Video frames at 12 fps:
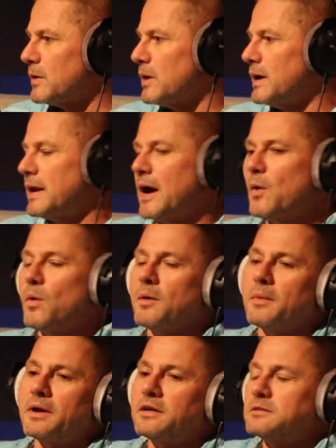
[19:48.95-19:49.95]
right? I
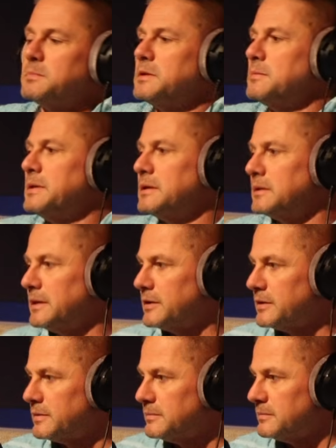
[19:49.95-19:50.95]
want my husband to be a
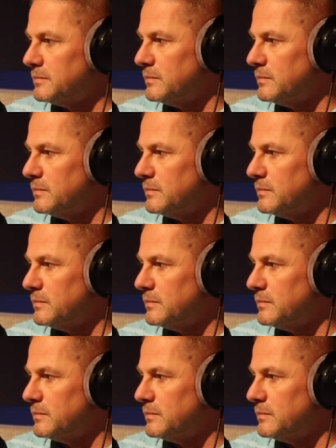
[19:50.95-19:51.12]
leader.